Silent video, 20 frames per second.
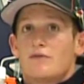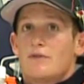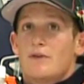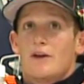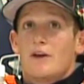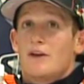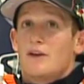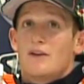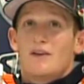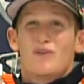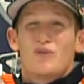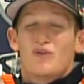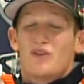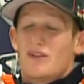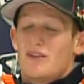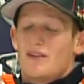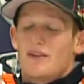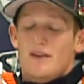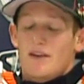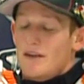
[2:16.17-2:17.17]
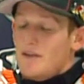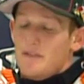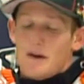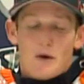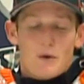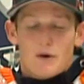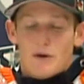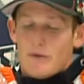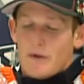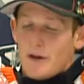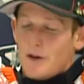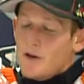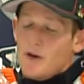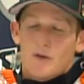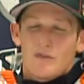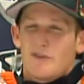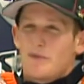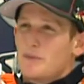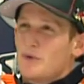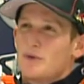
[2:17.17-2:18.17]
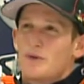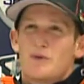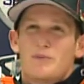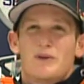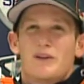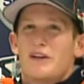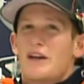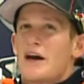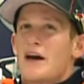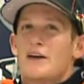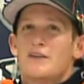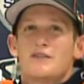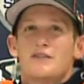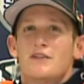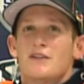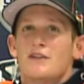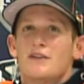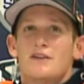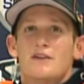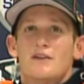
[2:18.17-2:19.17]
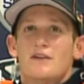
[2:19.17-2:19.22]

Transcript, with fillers: It, it would, if I would have ran over him, it would have been nasty,